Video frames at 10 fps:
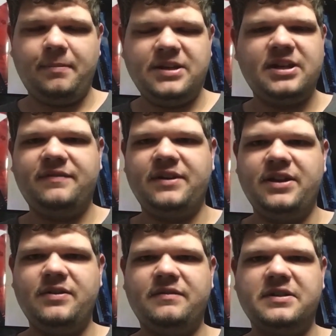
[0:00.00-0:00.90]
bunch of different
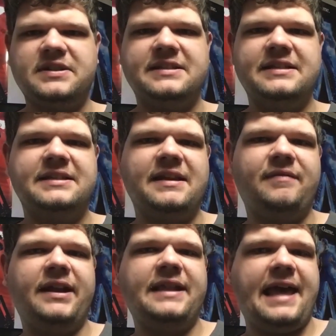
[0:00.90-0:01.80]
universes and
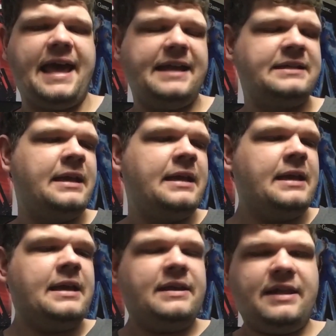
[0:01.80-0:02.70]
stuff like that
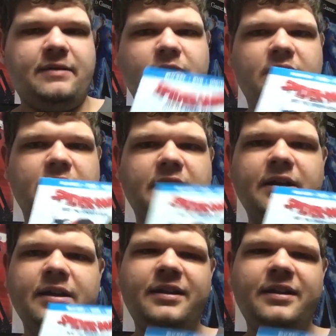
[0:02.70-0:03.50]
were